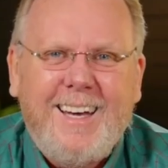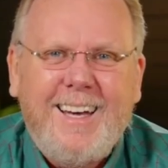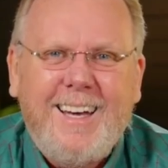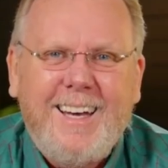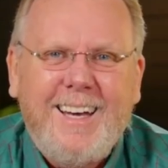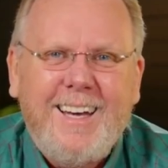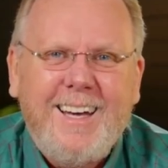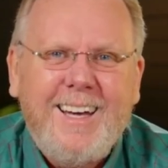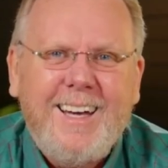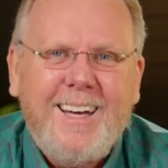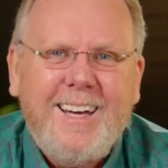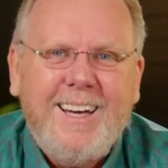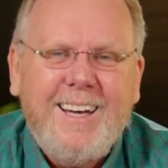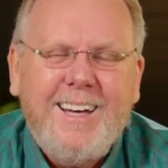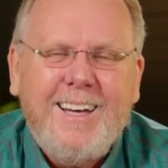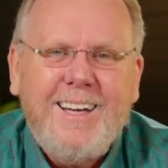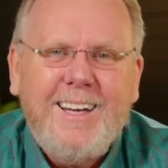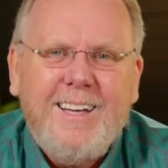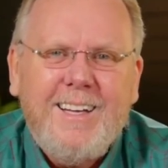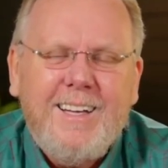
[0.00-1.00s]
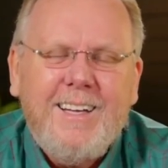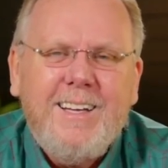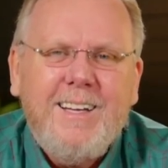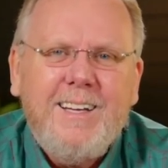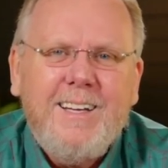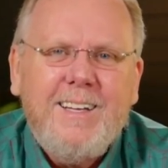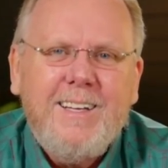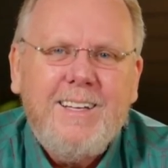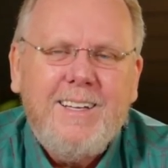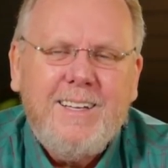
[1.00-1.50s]

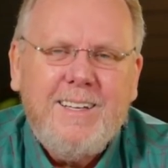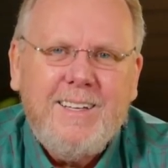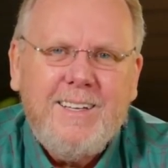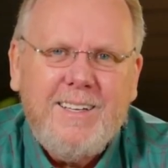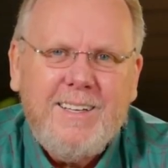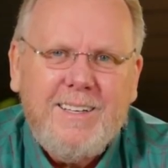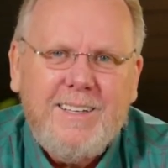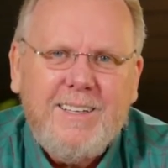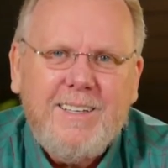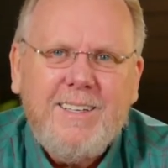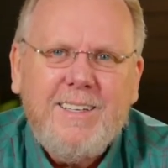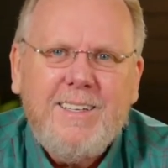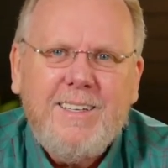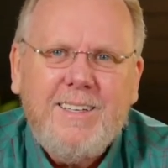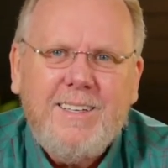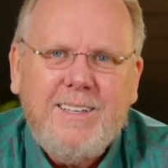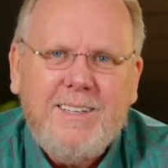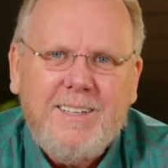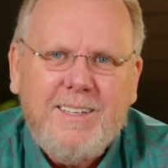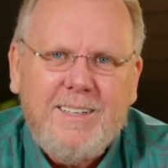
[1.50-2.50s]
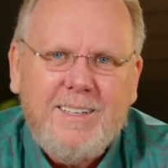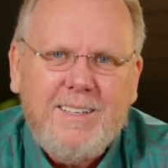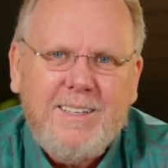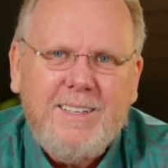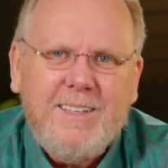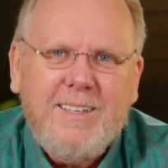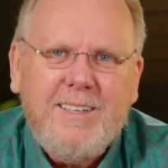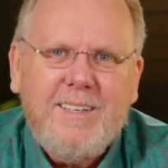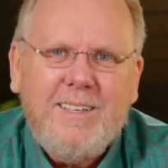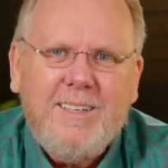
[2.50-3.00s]

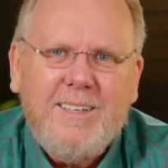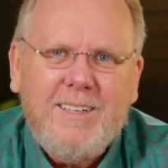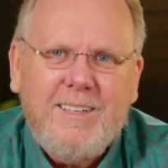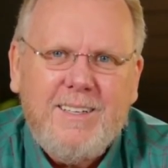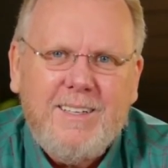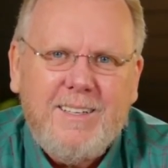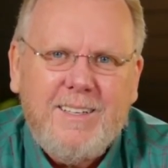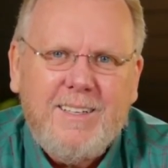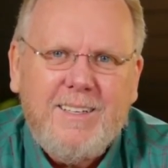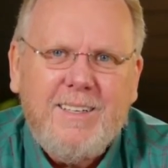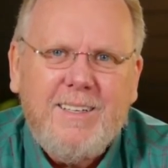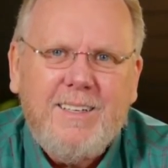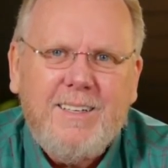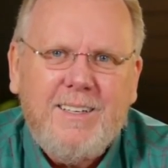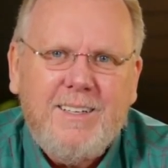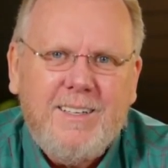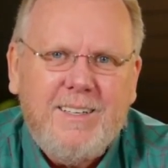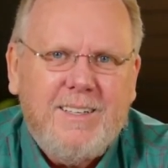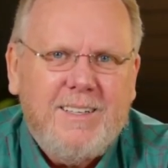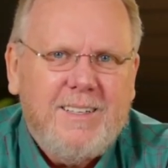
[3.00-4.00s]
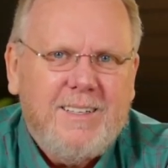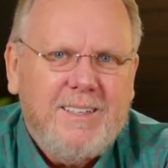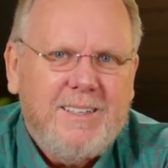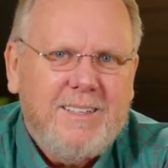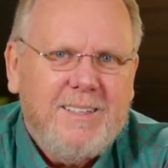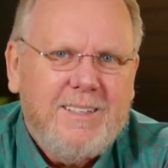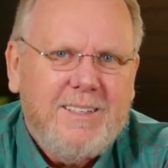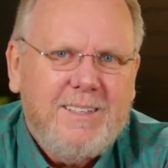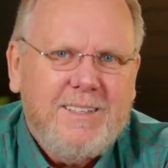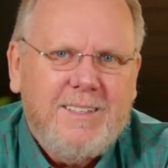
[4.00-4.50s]

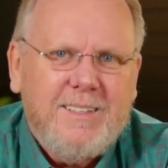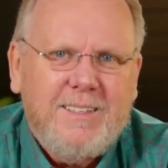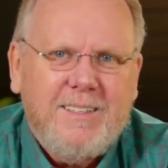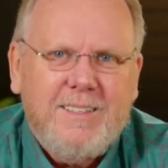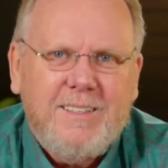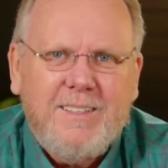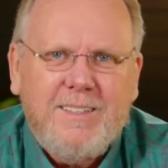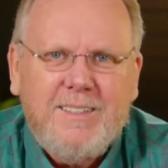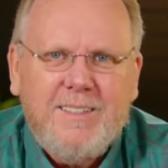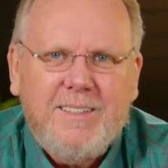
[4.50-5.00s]
[no speech]